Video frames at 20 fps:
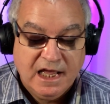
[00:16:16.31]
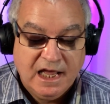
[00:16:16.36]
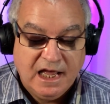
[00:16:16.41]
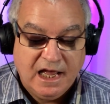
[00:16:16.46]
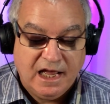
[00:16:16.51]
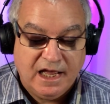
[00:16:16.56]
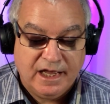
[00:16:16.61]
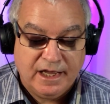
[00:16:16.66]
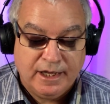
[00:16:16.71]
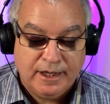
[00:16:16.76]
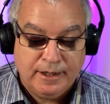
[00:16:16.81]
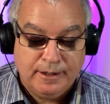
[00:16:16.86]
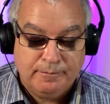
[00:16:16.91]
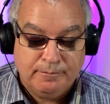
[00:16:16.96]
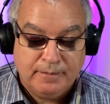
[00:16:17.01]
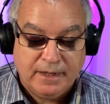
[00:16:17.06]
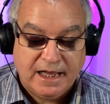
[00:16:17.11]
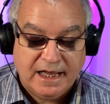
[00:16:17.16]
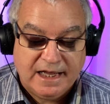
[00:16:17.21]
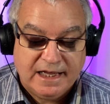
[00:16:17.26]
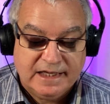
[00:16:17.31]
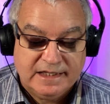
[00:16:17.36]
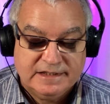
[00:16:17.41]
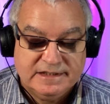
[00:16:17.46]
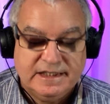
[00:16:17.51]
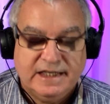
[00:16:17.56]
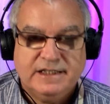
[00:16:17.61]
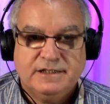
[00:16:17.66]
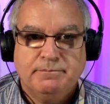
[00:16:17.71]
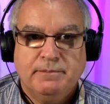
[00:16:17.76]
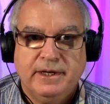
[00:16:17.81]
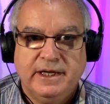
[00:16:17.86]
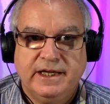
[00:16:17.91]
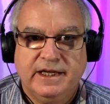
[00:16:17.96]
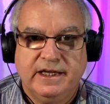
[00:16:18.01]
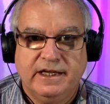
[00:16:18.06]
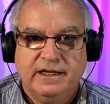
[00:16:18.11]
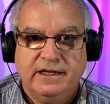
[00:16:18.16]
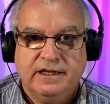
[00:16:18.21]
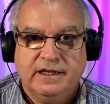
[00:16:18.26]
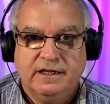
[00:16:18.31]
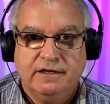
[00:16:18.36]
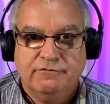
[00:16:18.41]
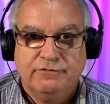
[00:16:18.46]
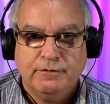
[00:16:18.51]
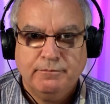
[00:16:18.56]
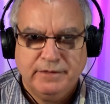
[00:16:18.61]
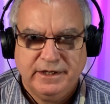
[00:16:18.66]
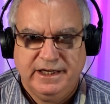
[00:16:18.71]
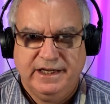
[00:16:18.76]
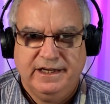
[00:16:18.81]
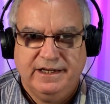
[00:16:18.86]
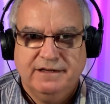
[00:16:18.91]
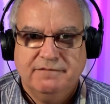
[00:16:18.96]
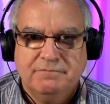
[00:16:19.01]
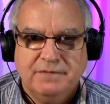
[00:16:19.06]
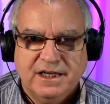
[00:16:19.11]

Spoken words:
And it's making, for me,